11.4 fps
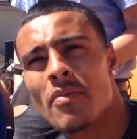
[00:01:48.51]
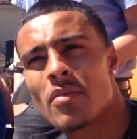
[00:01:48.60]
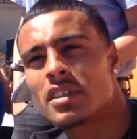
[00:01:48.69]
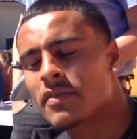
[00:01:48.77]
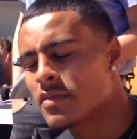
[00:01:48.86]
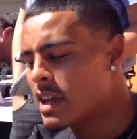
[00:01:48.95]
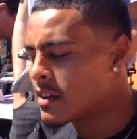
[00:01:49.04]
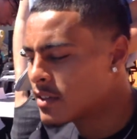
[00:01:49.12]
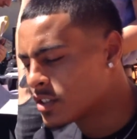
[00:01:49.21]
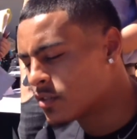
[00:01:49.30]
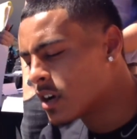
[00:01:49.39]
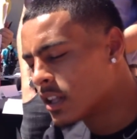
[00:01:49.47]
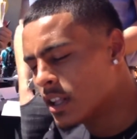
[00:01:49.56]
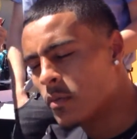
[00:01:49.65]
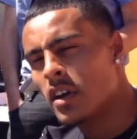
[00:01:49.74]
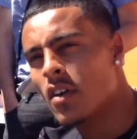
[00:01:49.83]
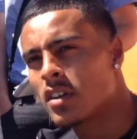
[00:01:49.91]
If we're, if we're like
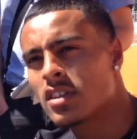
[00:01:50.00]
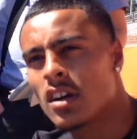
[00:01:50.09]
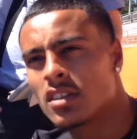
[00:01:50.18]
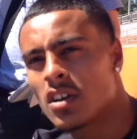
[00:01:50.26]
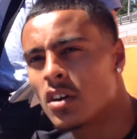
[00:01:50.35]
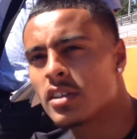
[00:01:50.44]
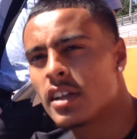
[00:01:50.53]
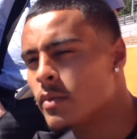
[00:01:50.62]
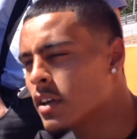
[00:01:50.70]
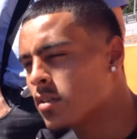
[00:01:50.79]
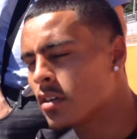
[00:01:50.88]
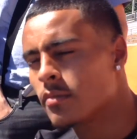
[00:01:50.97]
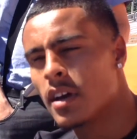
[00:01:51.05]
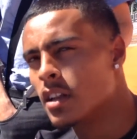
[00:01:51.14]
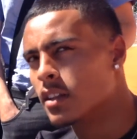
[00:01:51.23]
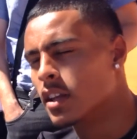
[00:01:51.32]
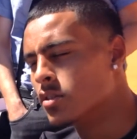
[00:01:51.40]
struggling, we go to talk to coach. We can talk about
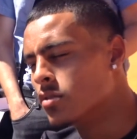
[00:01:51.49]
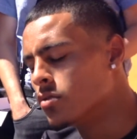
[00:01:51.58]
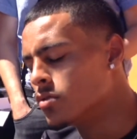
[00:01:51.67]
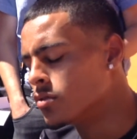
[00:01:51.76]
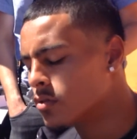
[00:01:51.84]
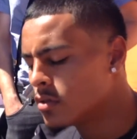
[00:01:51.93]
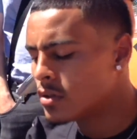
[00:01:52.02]
anything. He's a cool dude.